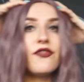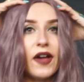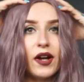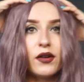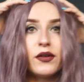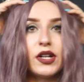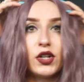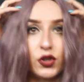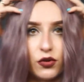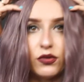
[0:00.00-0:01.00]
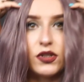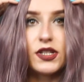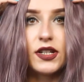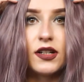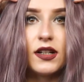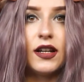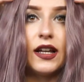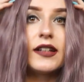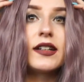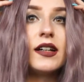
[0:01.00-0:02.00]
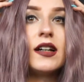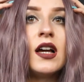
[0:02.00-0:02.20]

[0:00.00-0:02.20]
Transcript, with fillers: very good like